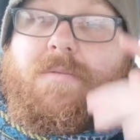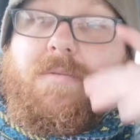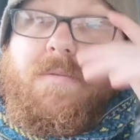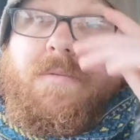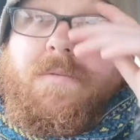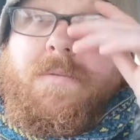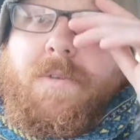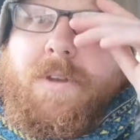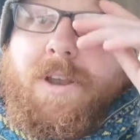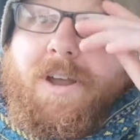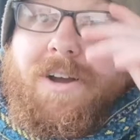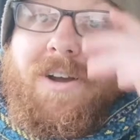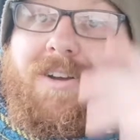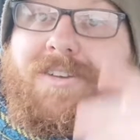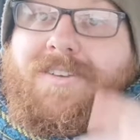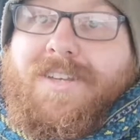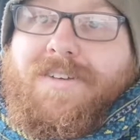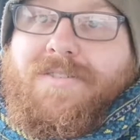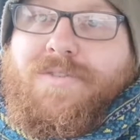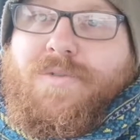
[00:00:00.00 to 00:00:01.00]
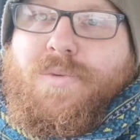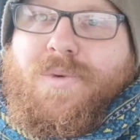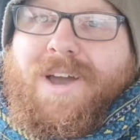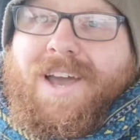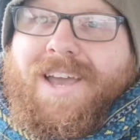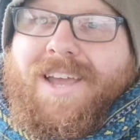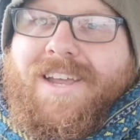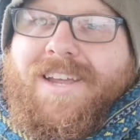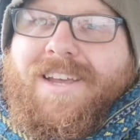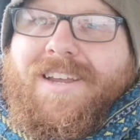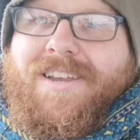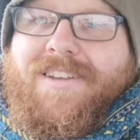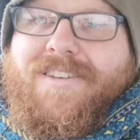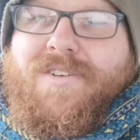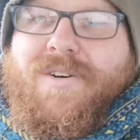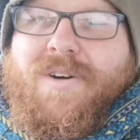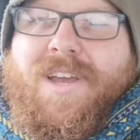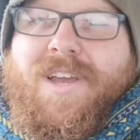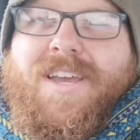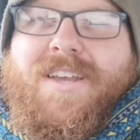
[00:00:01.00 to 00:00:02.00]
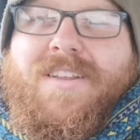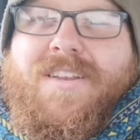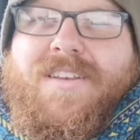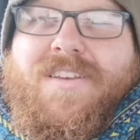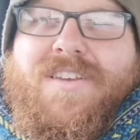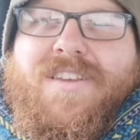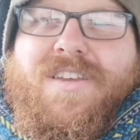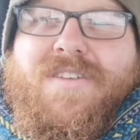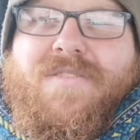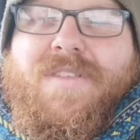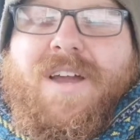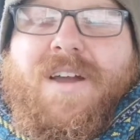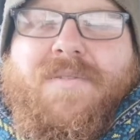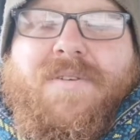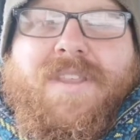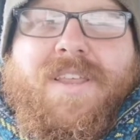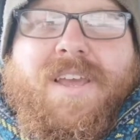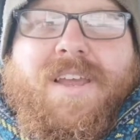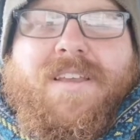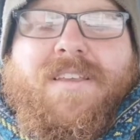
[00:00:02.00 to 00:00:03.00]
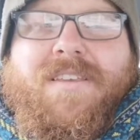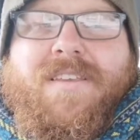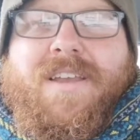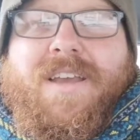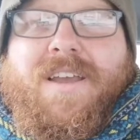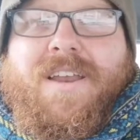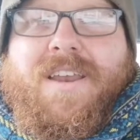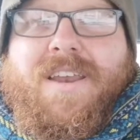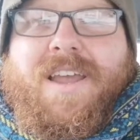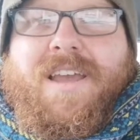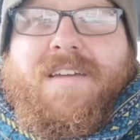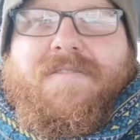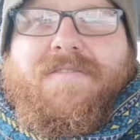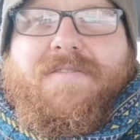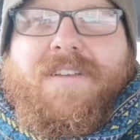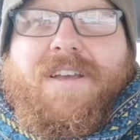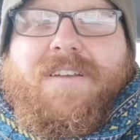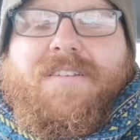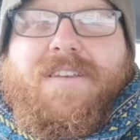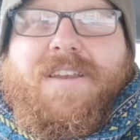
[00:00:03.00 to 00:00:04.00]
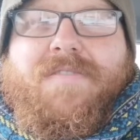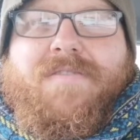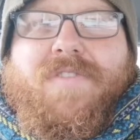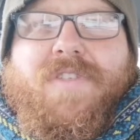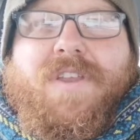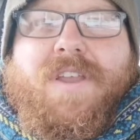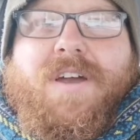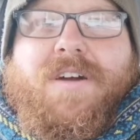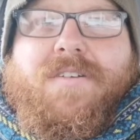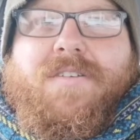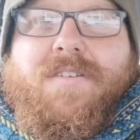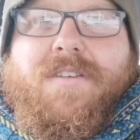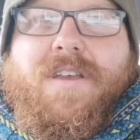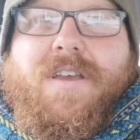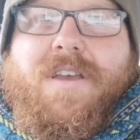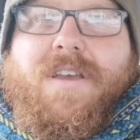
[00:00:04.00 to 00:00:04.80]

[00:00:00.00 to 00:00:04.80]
lock ourselves away, and it's quite easy to do that with the internet and Netflix and everything else.